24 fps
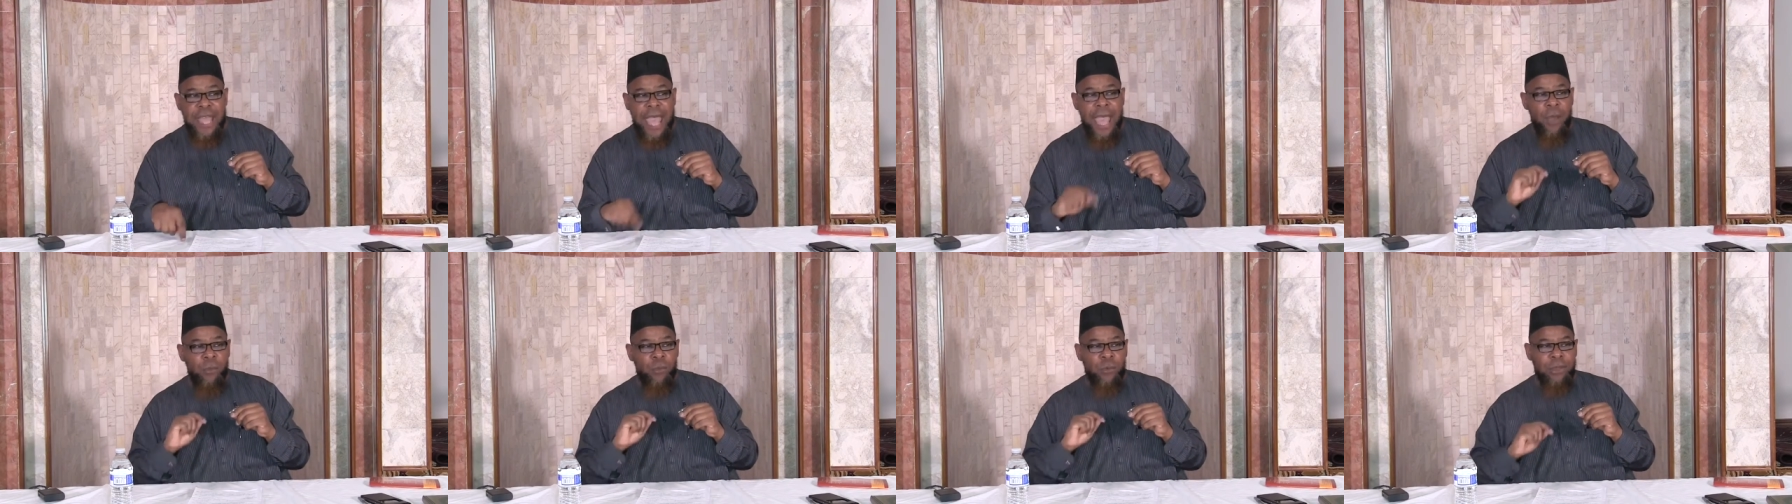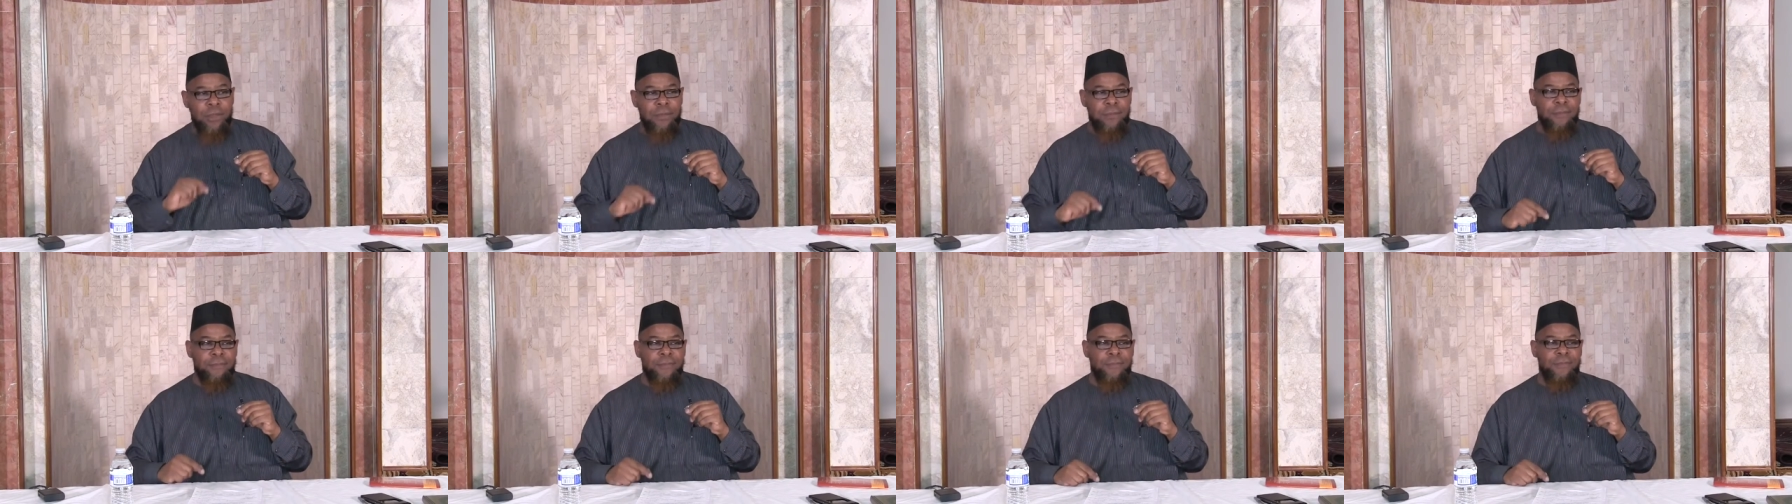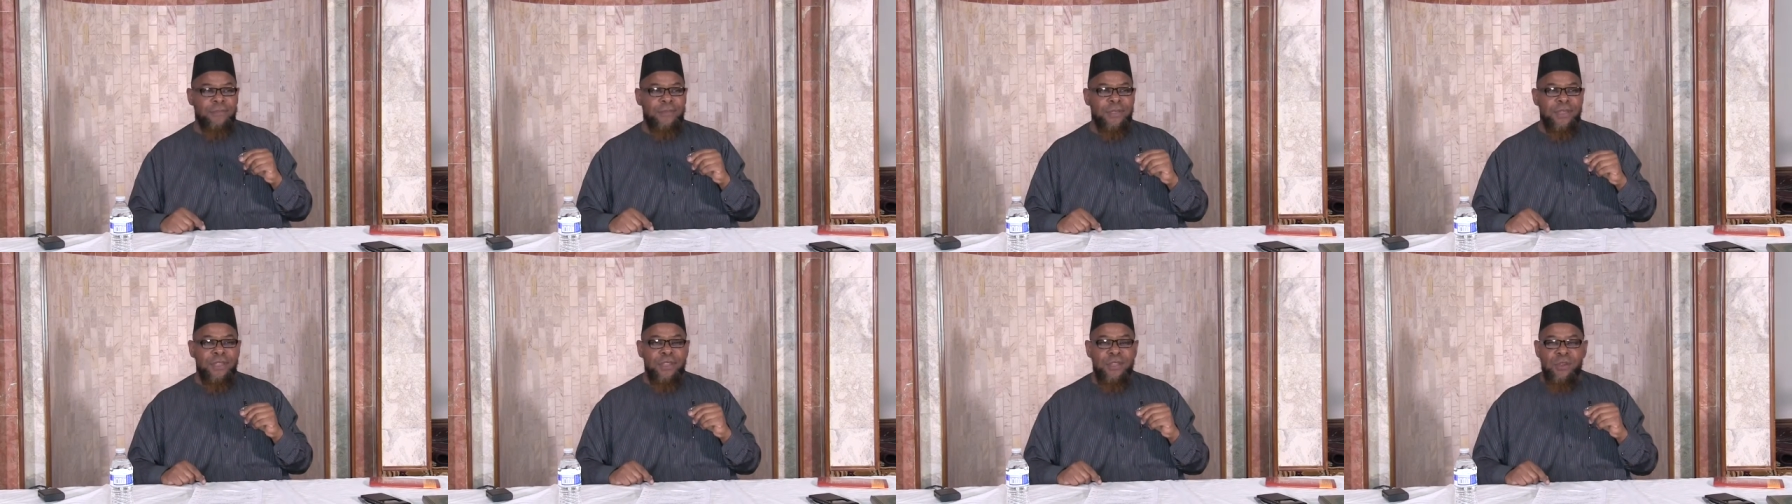that
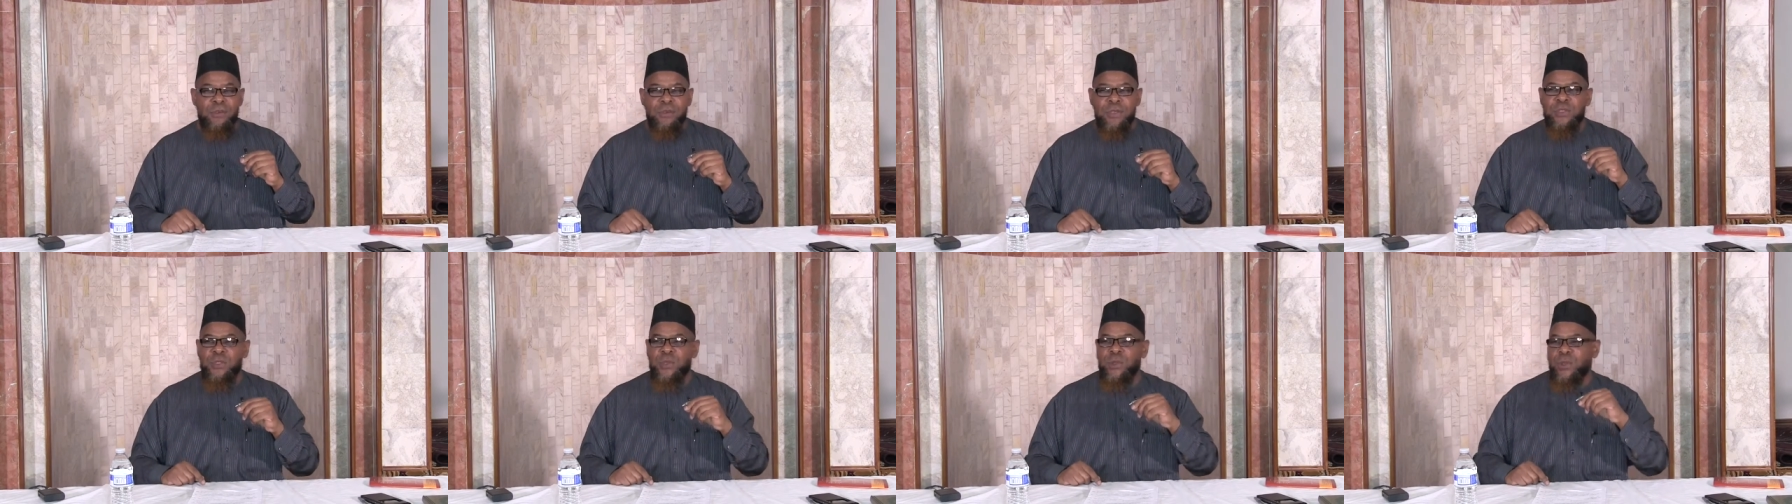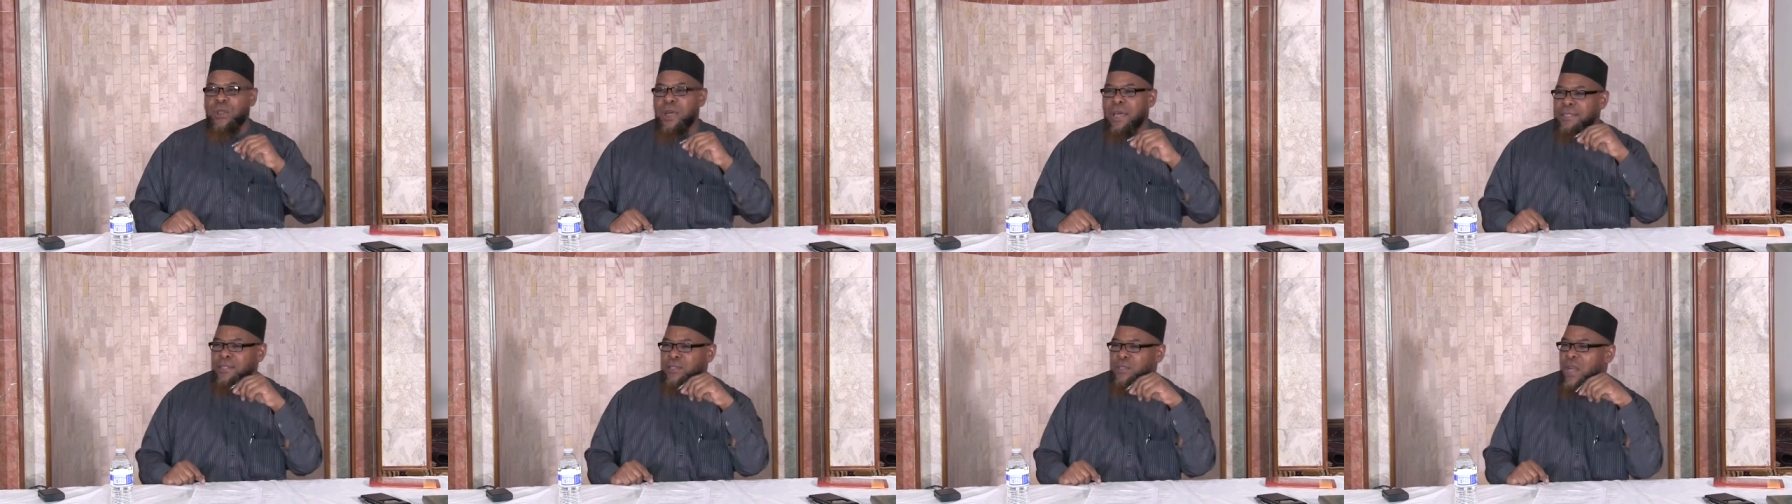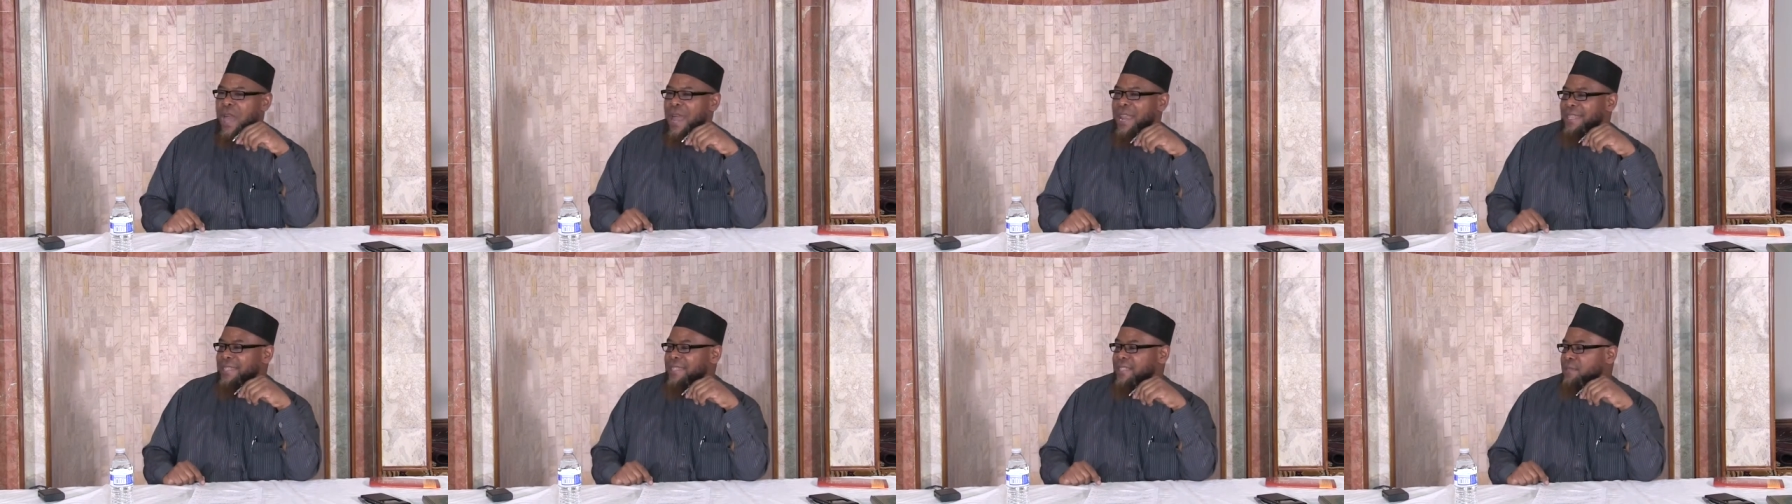Rasulullah
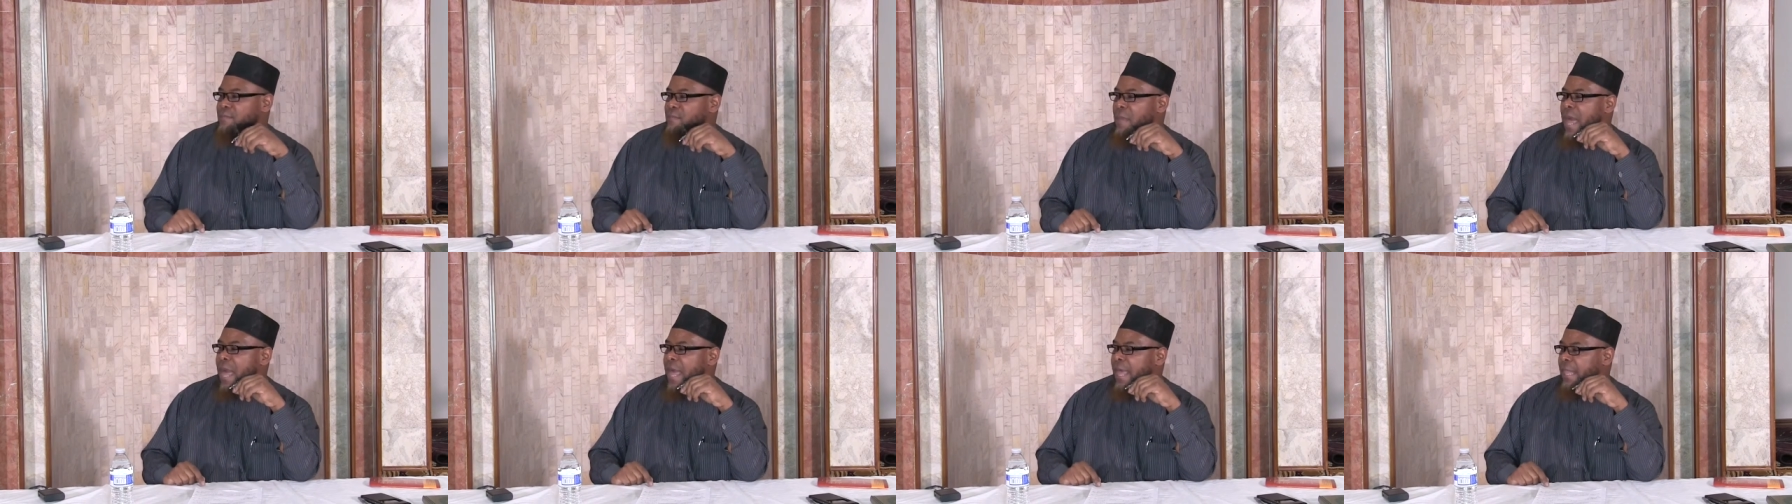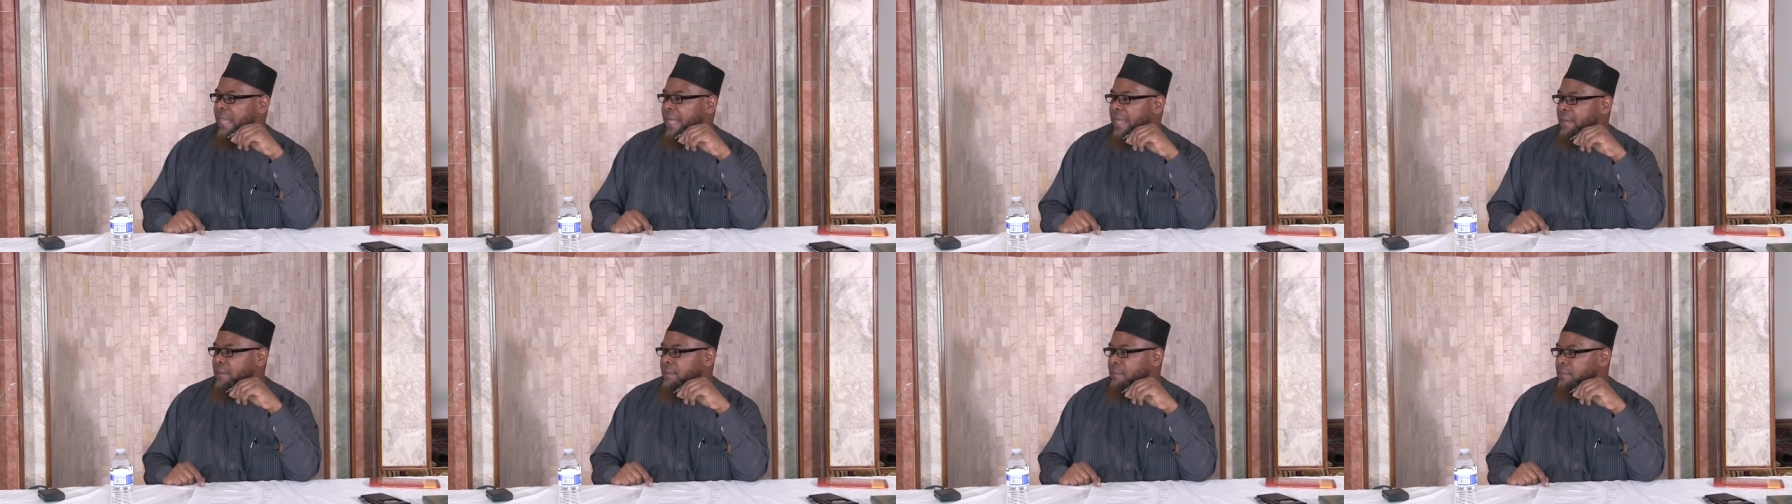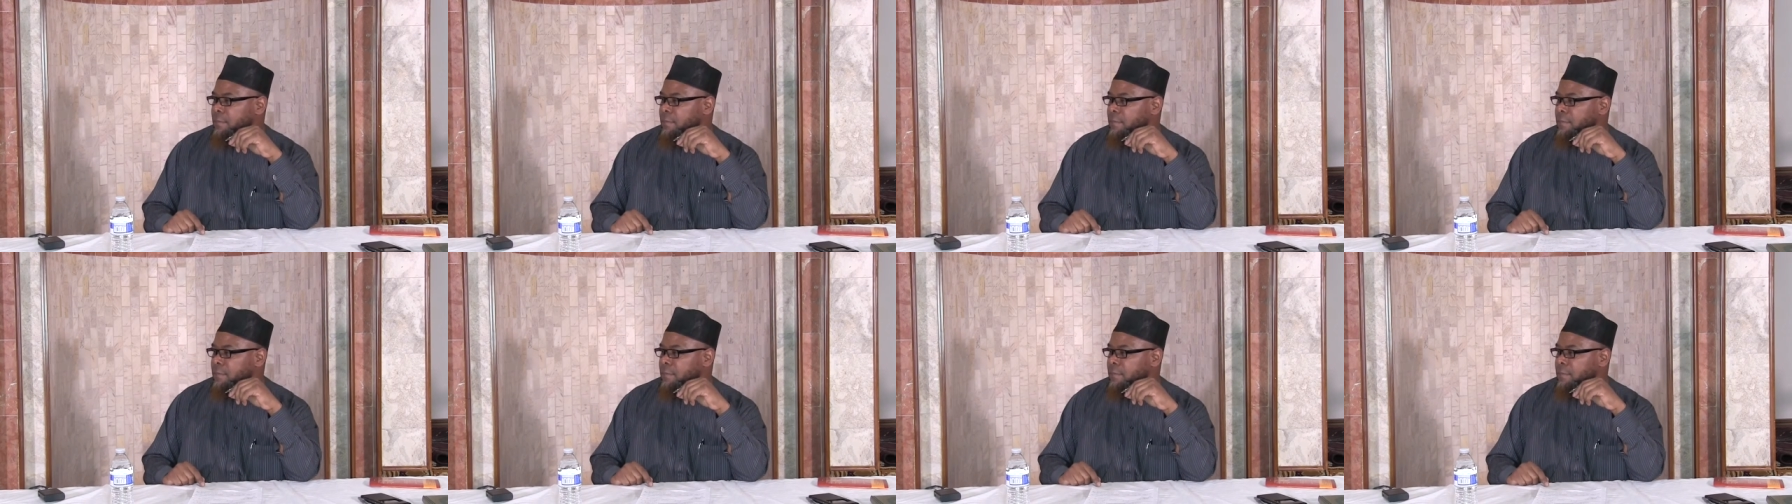started smiling.